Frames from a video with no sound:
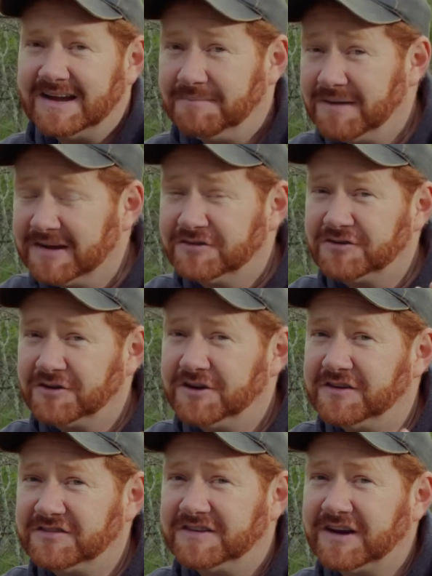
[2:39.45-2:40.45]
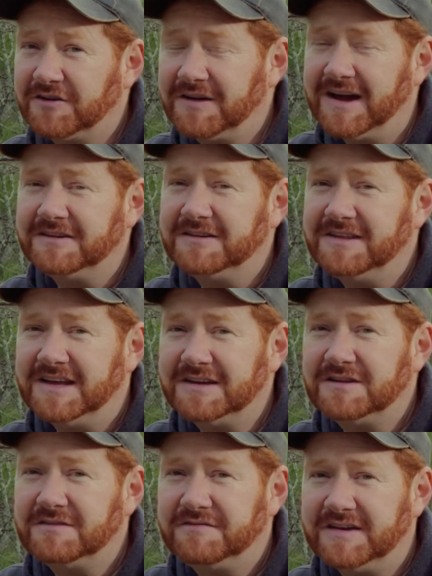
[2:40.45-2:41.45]
Now make sure you stick around to the end
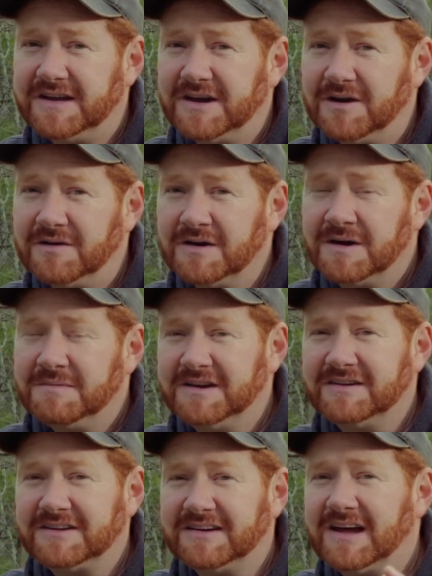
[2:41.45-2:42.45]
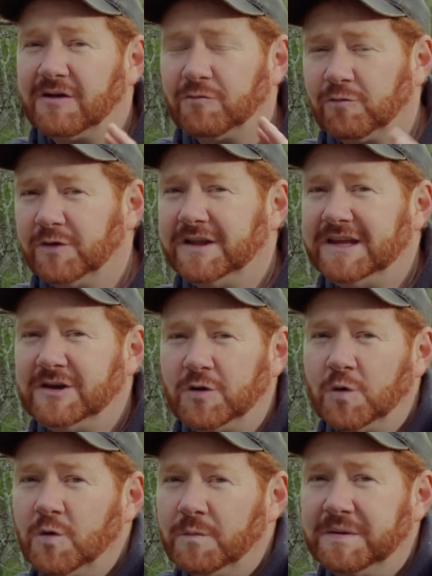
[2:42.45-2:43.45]
of the video because I got a really
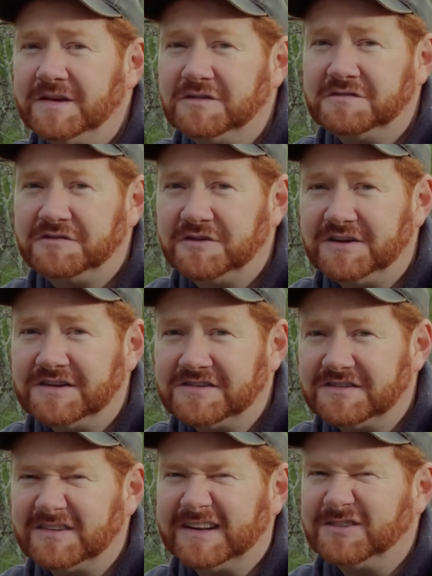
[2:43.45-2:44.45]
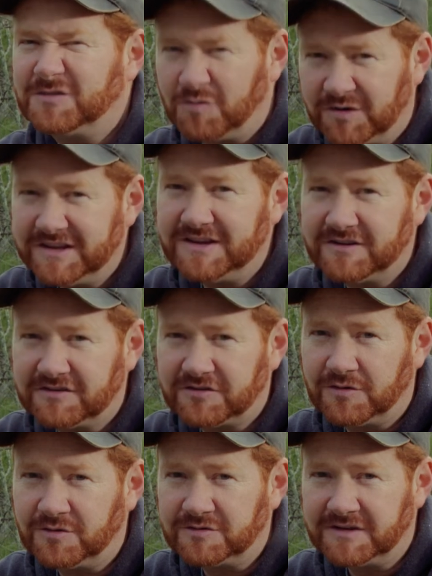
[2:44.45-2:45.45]
cool piece of footage. It's like 20 years
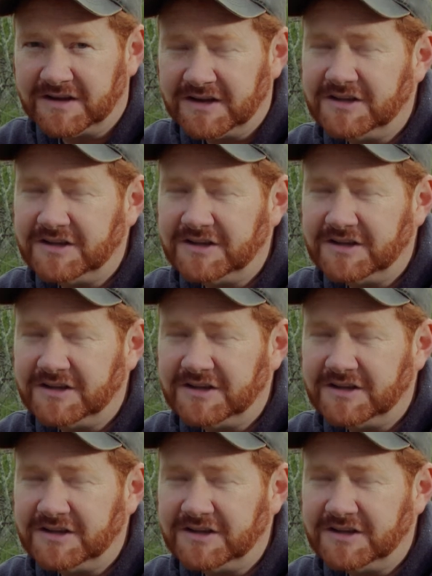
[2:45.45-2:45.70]
old.